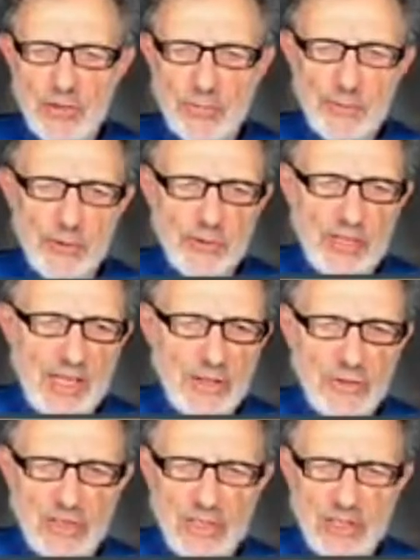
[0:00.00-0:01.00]

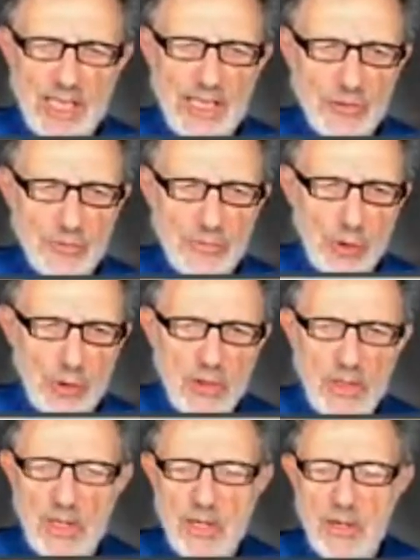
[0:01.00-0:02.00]
precise in
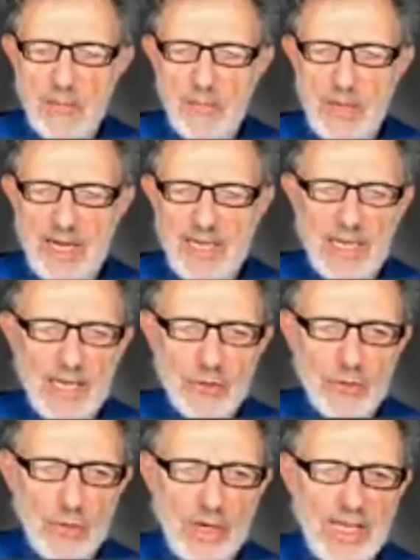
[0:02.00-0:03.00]
decimal might not
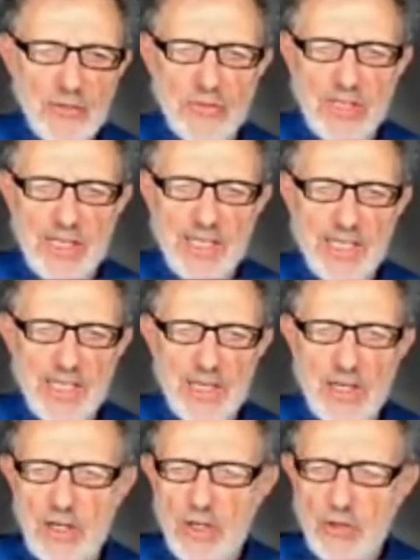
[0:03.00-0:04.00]
translate
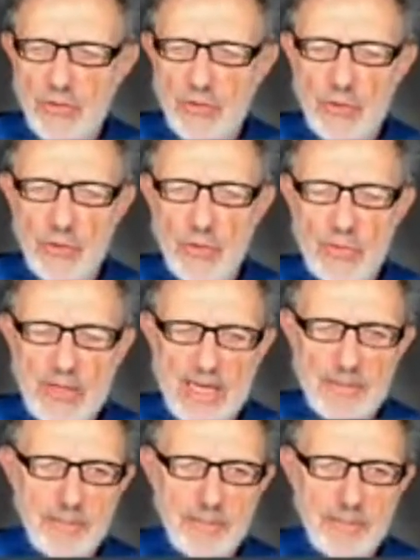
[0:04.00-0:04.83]
to it